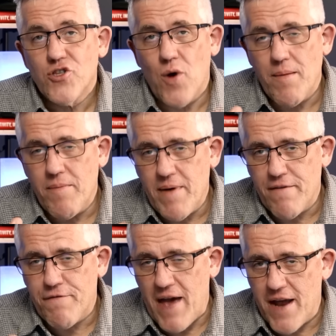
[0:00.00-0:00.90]
So I'm a
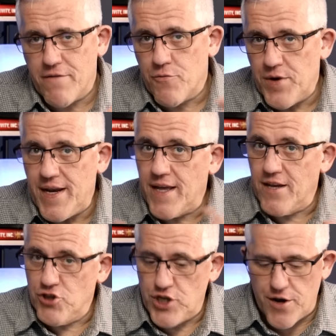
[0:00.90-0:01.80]
big fan of reading
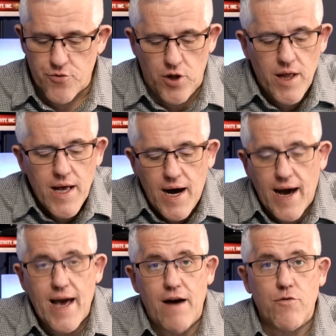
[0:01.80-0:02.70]
in general.
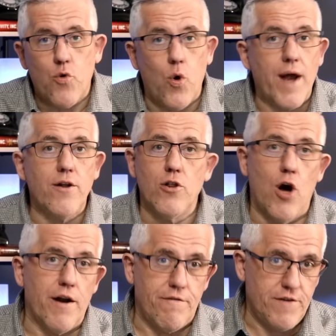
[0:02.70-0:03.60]
I have quite a
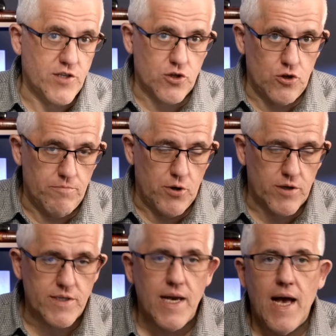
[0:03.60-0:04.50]
lot of physical
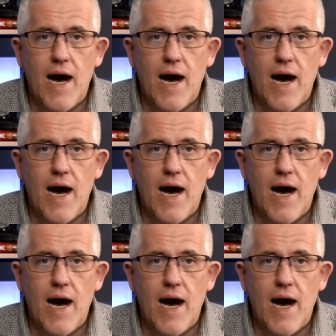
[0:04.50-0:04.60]
books.